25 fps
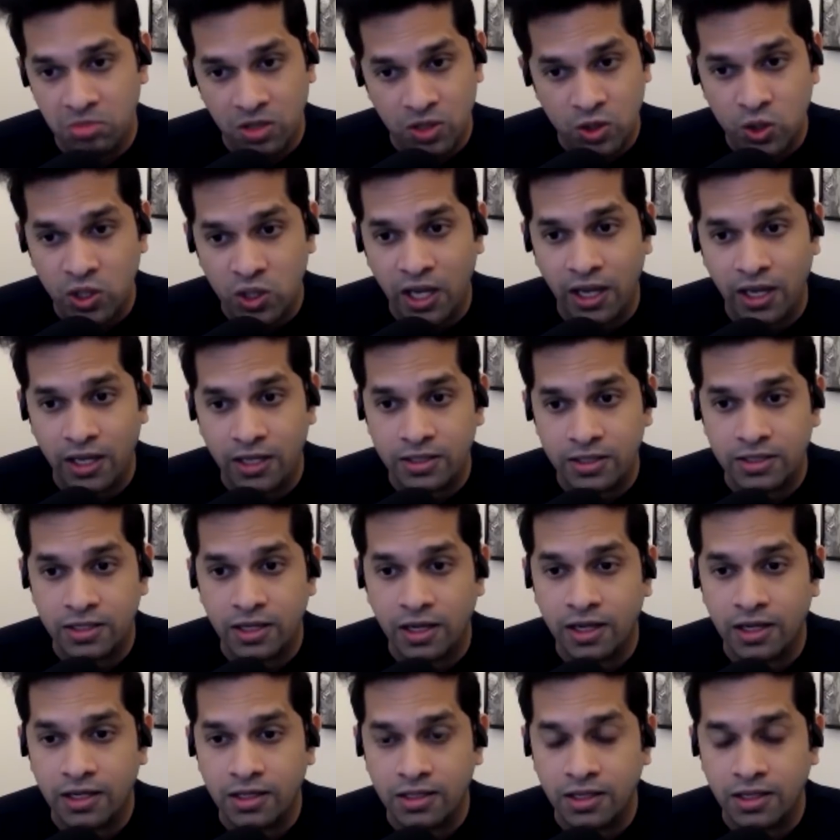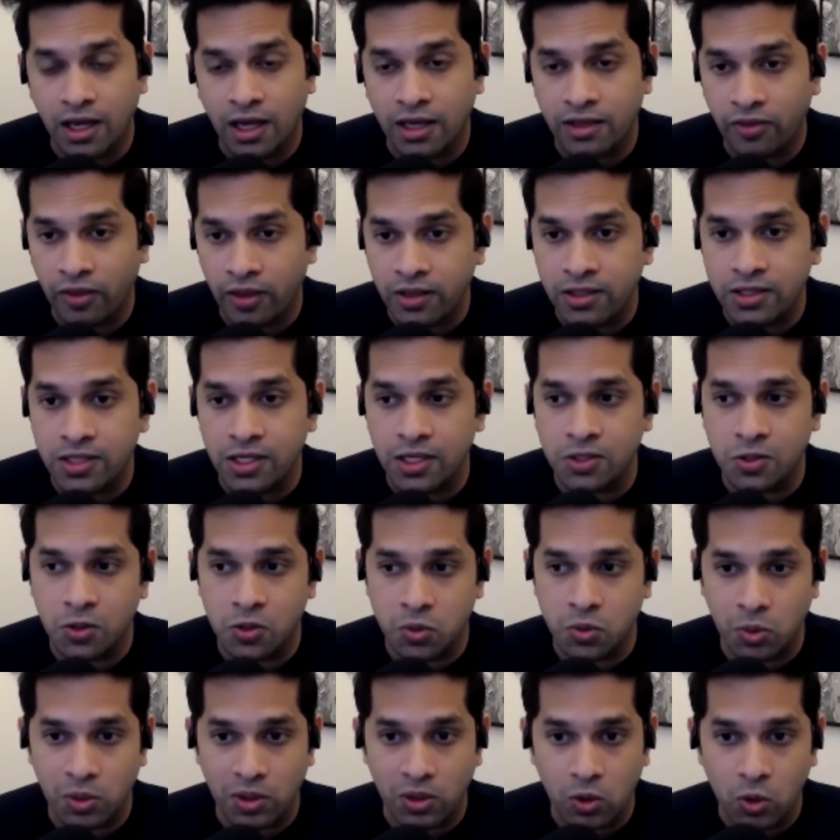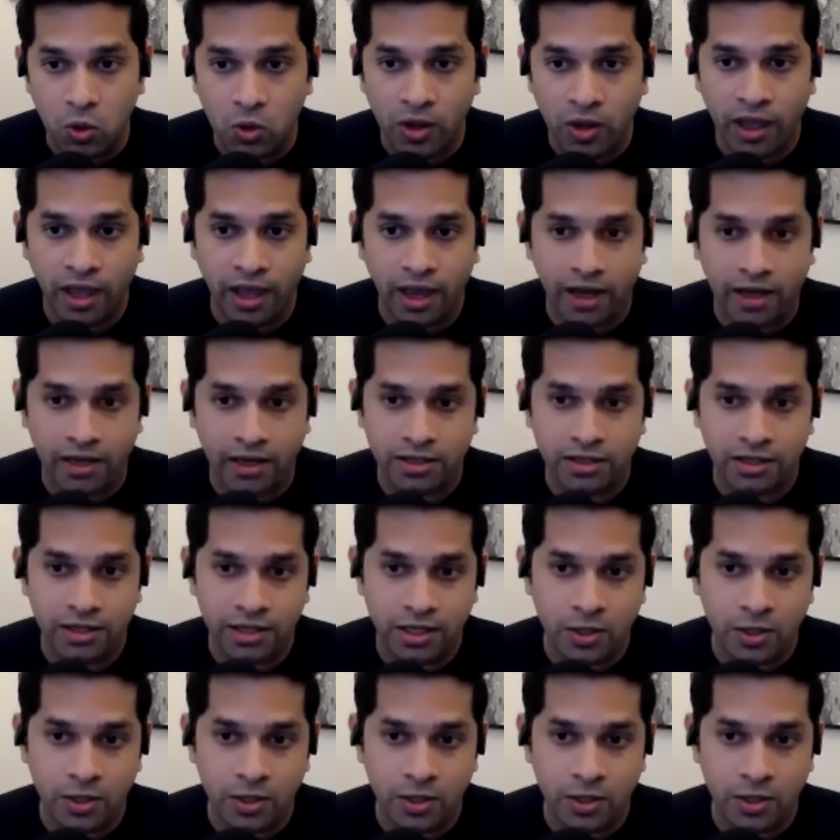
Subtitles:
change, and I think CXOs will look at